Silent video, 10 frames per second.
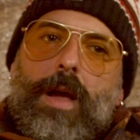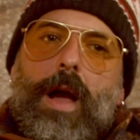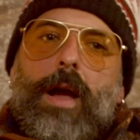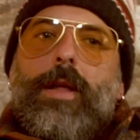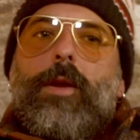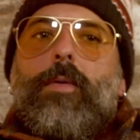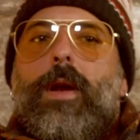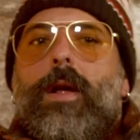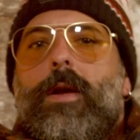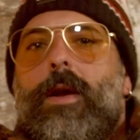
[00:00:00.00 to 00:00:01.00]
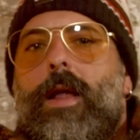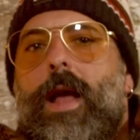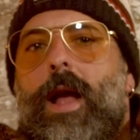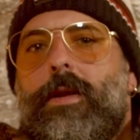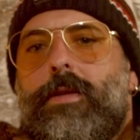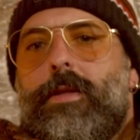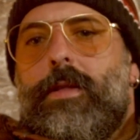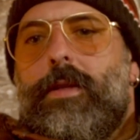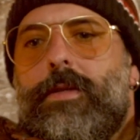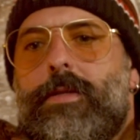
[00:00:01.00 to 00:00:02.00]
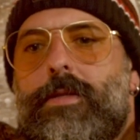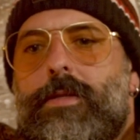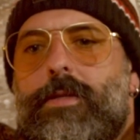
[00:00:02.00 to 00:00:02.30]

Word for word: Uh, you know what I'm going to add to the list?